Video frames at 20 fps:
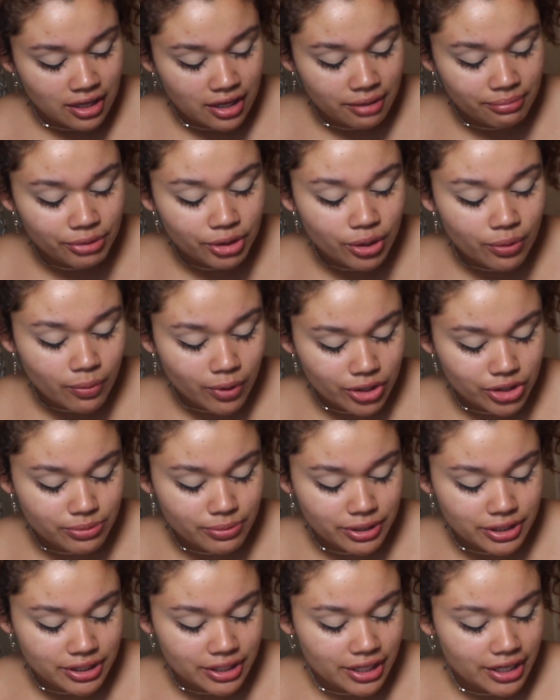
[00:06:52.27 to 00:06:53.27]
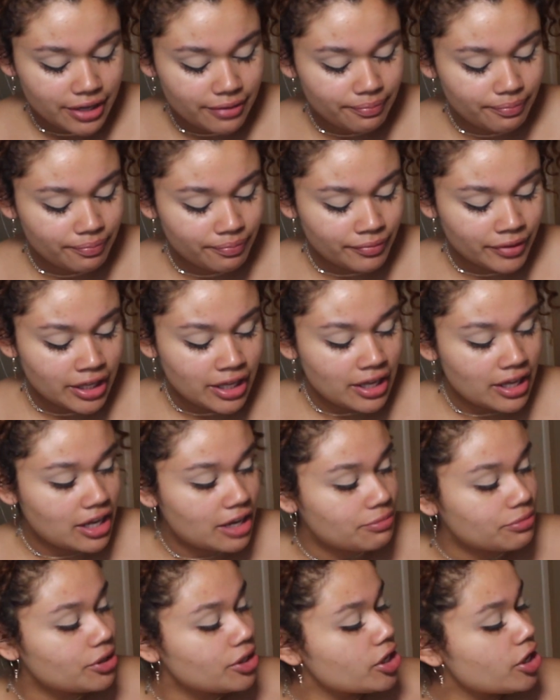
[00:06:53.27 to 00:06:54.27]
I'm going to wash mine today.
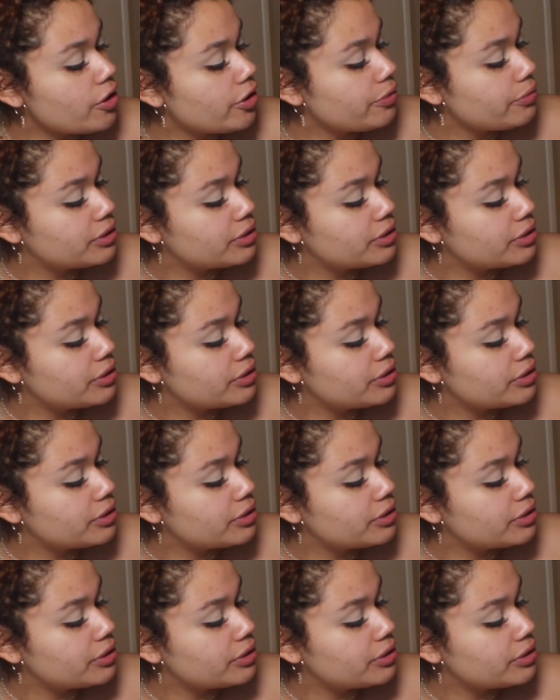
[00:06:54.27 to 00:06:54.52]
I'm going to go